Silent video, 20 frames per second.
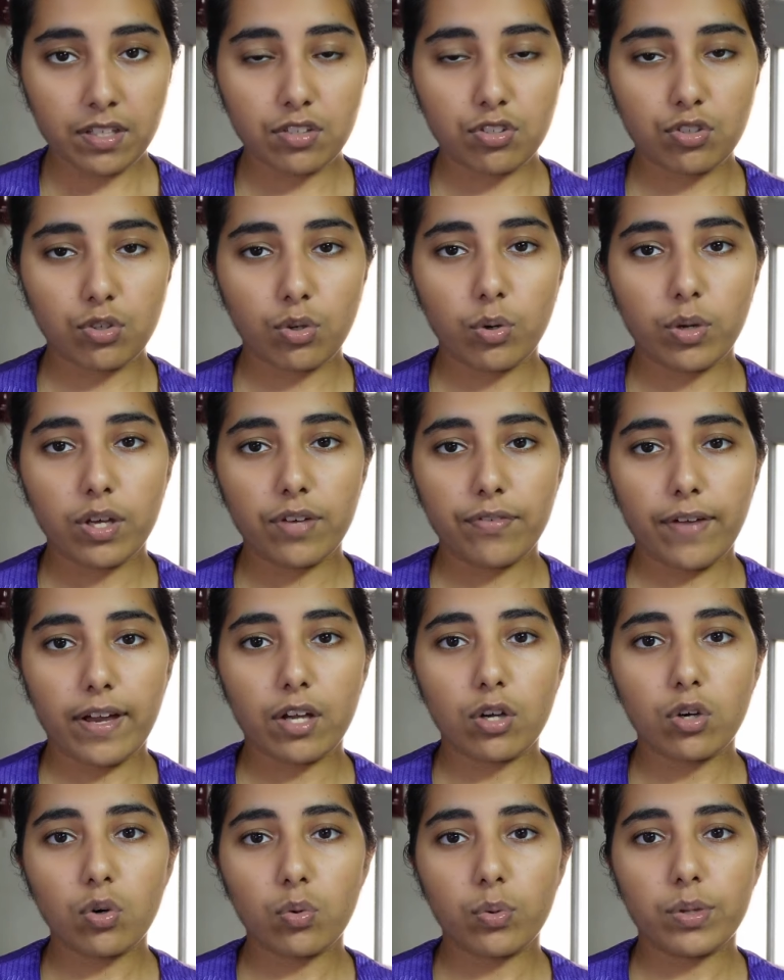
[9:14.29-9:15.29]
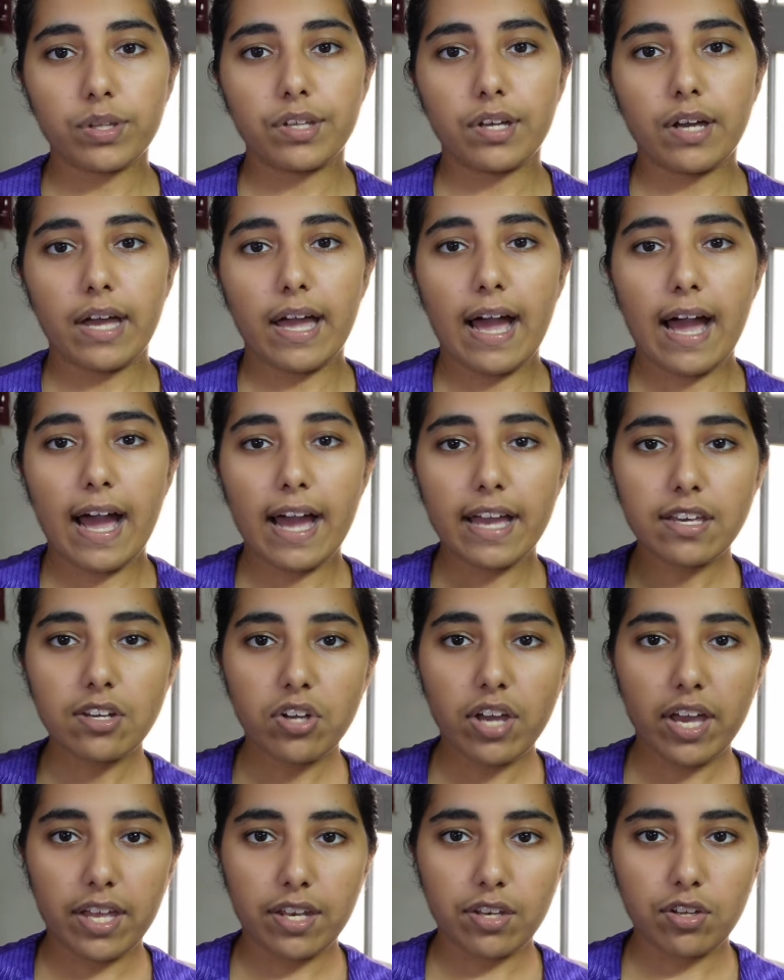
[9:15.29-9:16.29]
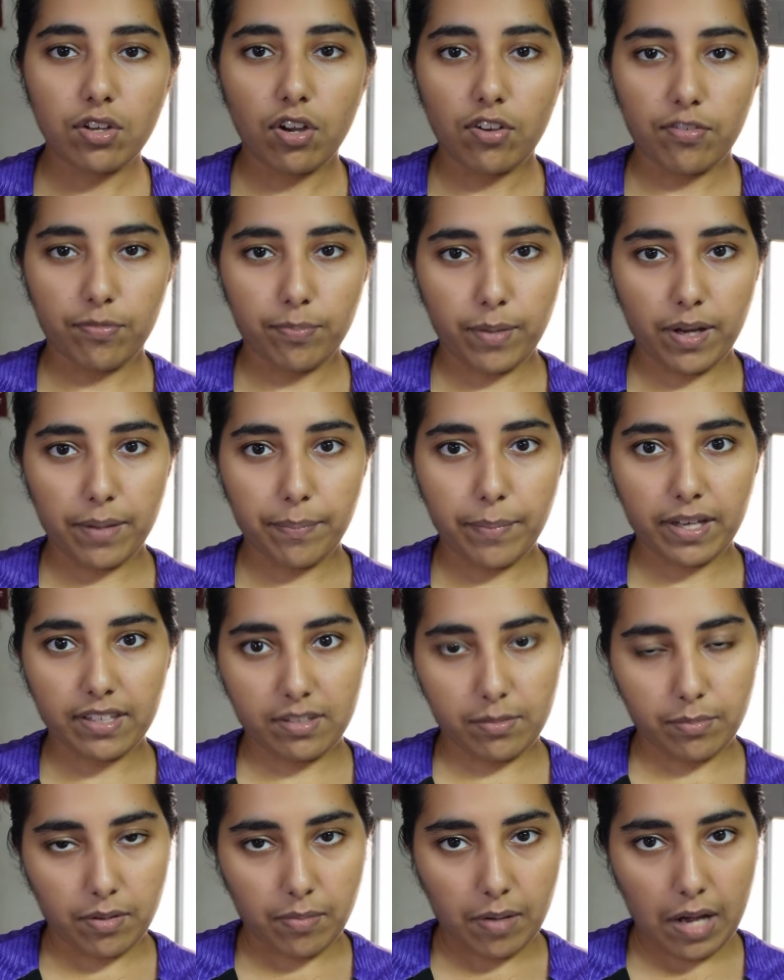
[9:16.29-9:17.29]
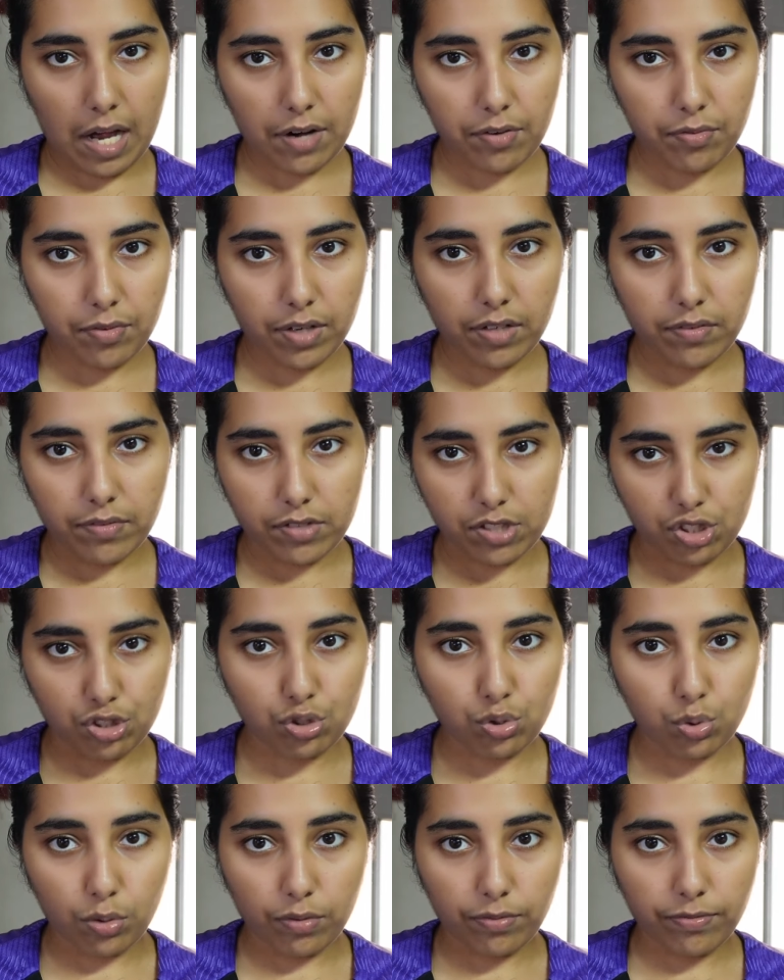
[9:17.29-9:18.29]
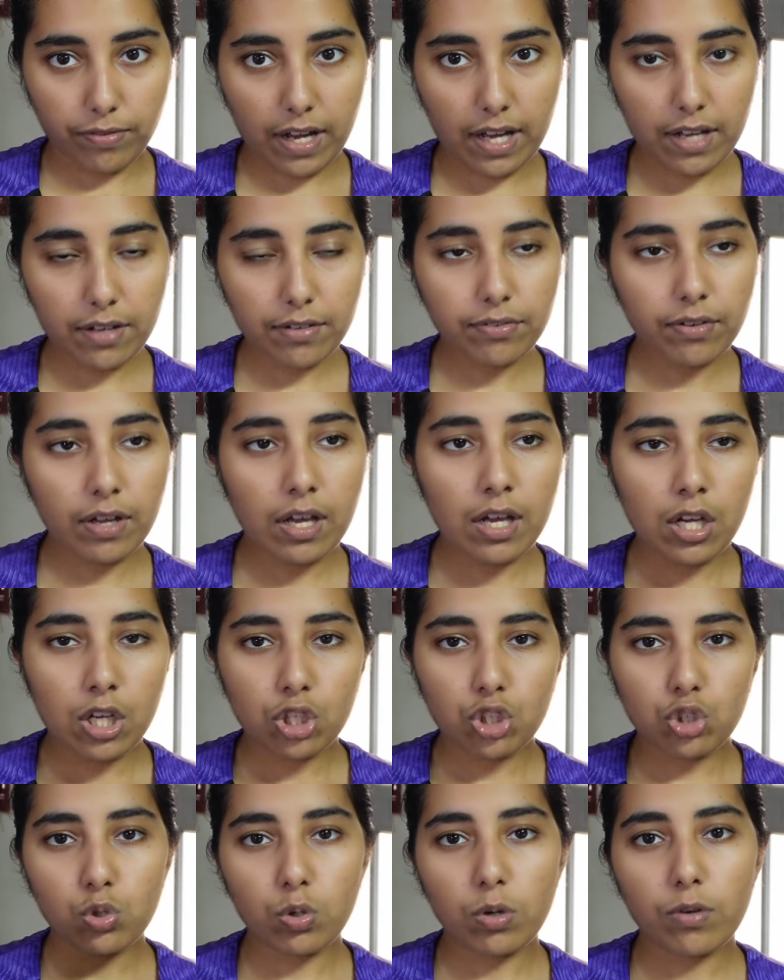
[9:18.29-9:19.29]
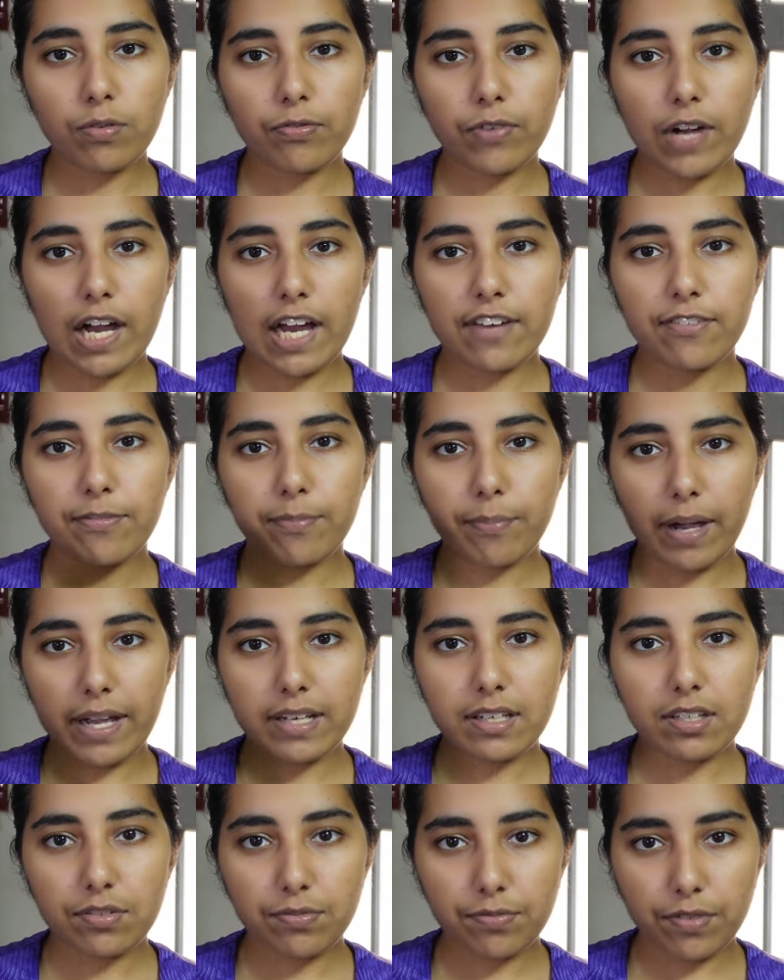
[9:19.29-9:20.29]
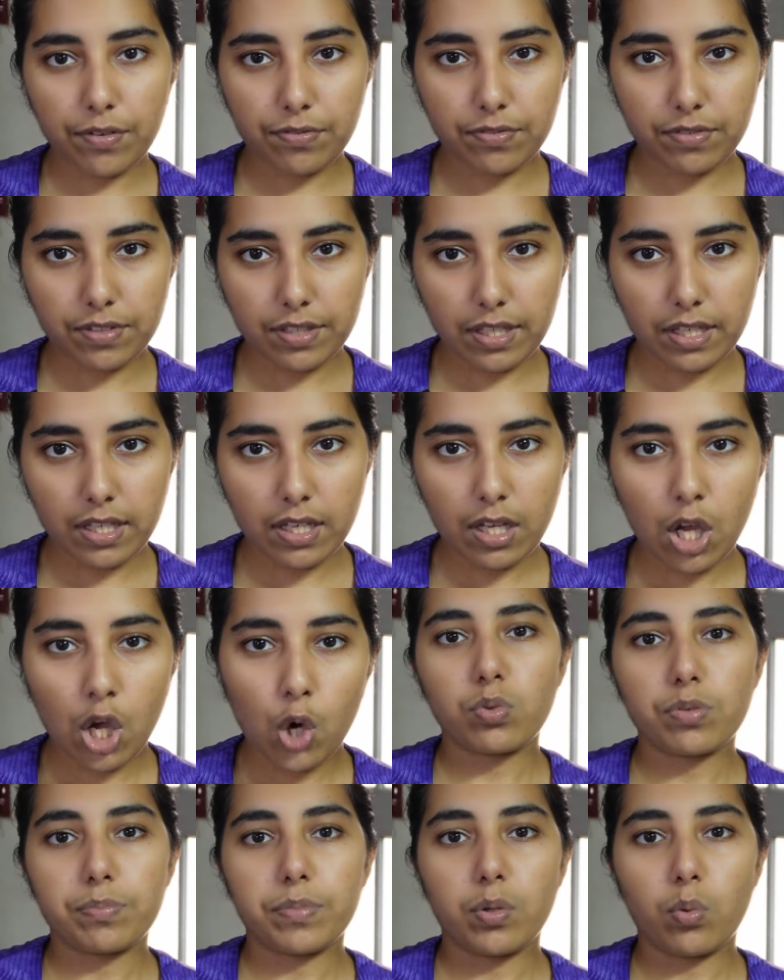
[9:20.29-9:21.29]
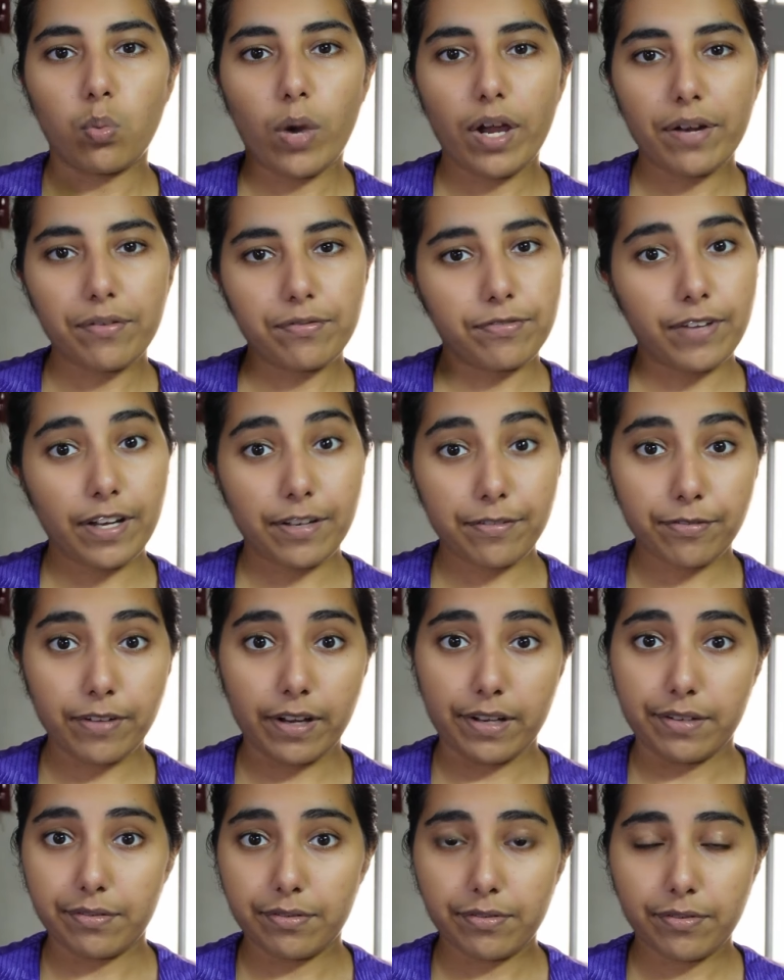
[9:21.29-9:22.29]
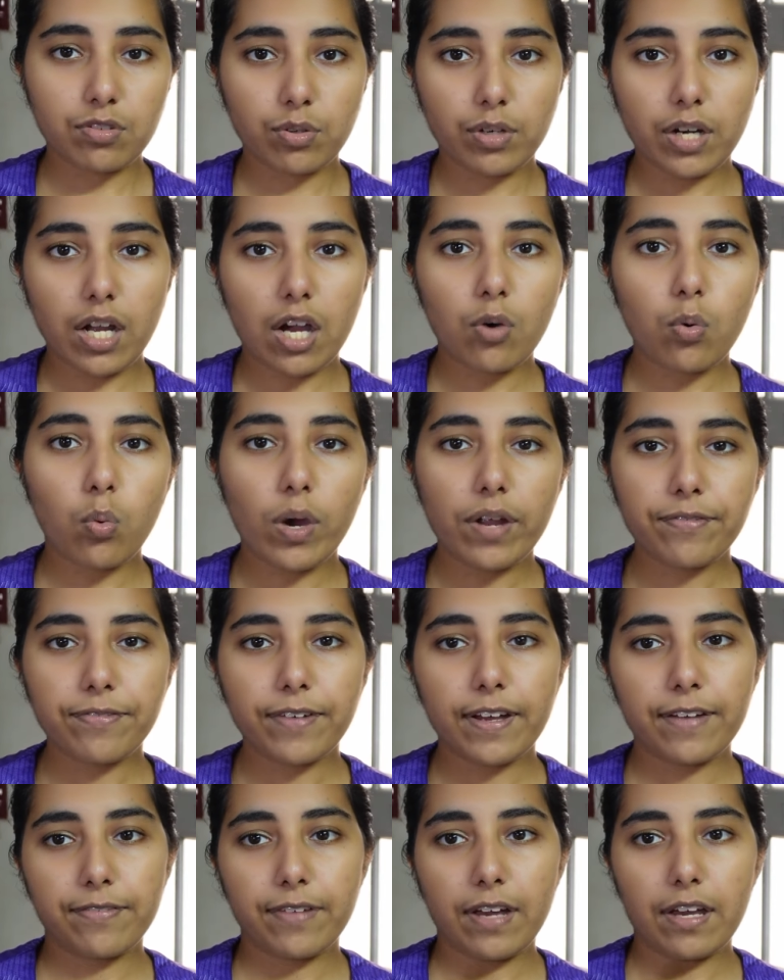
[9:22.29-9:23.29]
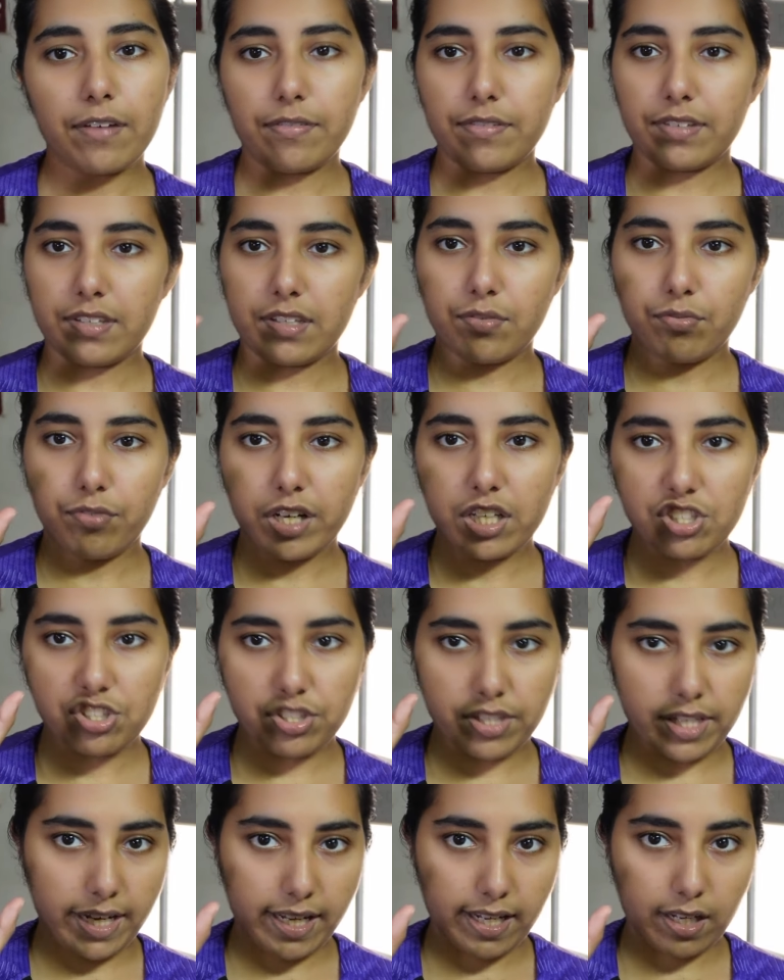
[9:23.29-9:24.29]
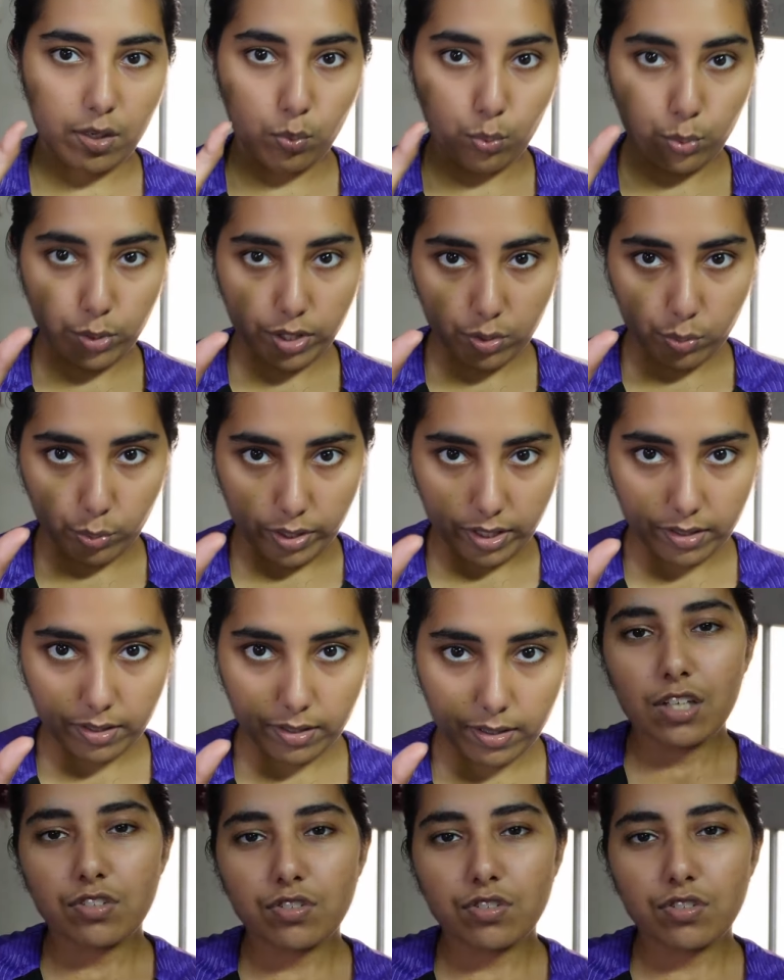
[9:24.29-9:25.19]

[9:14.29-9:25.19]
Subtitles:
So if I go with the higher end of my maximum heart rate, which is 205, 205 minus 50 would be 155. So now 155 is the range that I can work with.